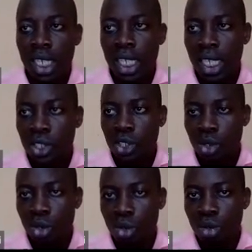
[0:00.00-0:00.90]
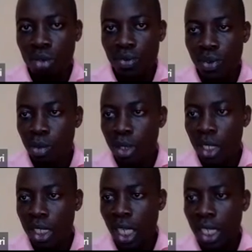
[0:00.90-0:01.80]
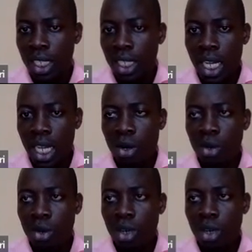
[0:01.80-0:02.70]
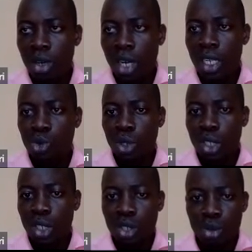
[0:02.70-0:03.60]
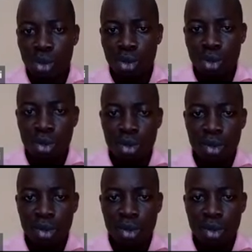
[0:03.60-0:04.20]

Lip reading: let us know from the chat. Now I want to switch to